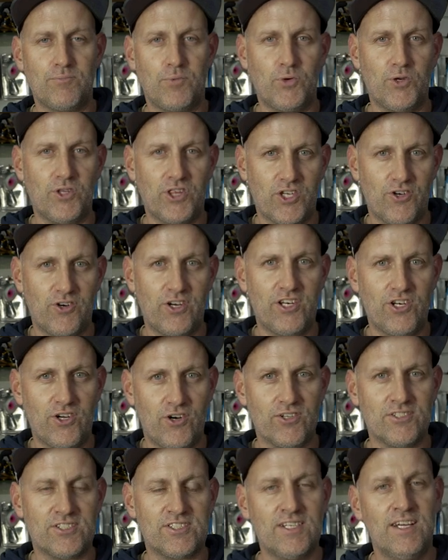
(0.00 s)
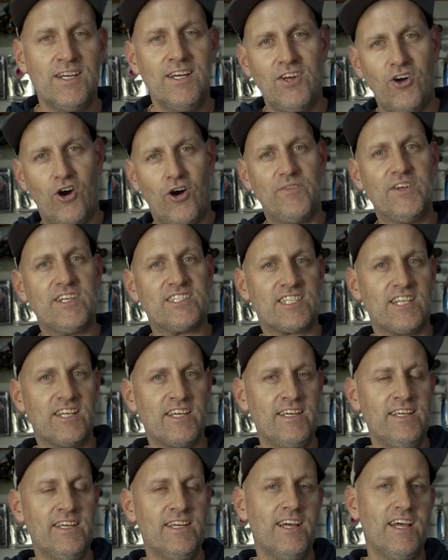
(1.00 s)
7.3 knots.
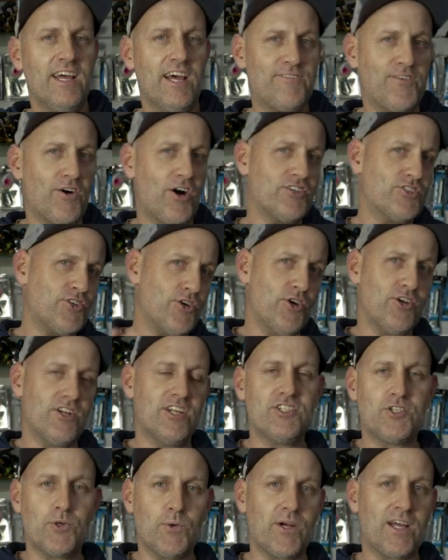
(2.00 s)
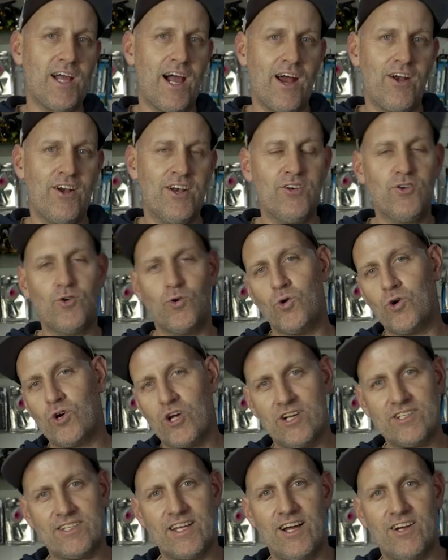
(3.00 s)
Obviously, if I turn into a current or
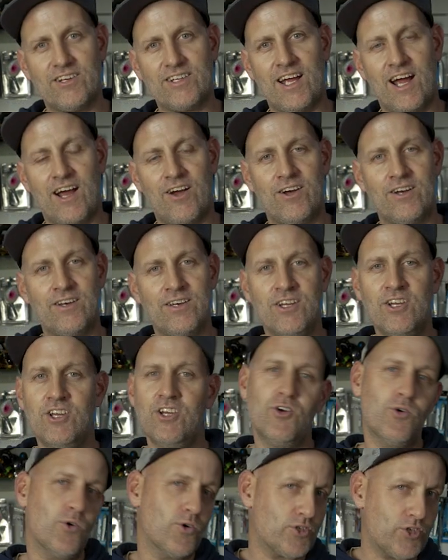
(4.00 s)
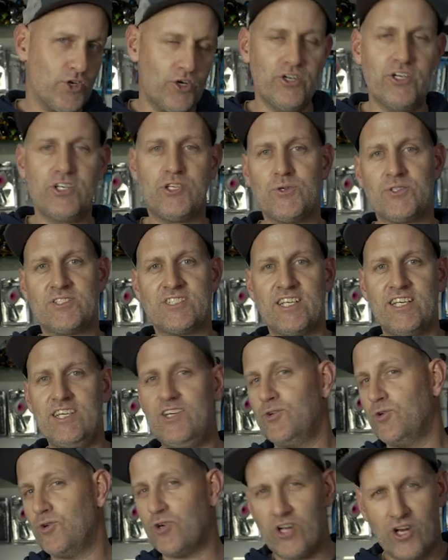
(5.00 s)
go down current or turn into a
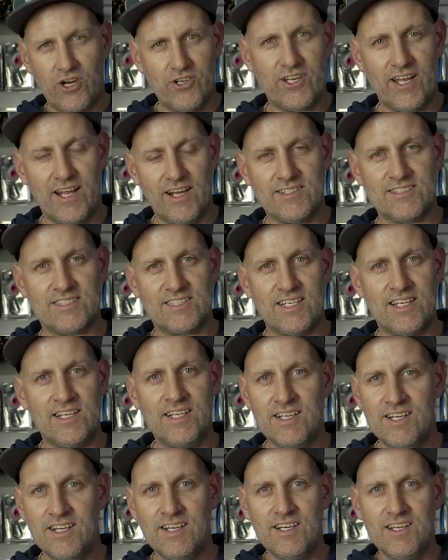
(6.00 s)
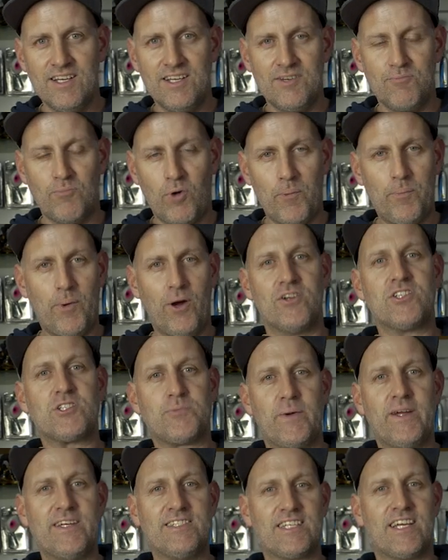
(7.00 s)
sea or go down sea, my boat
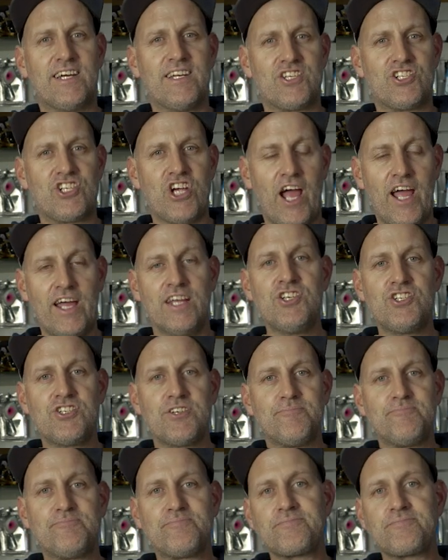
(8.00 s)
speed's going to change.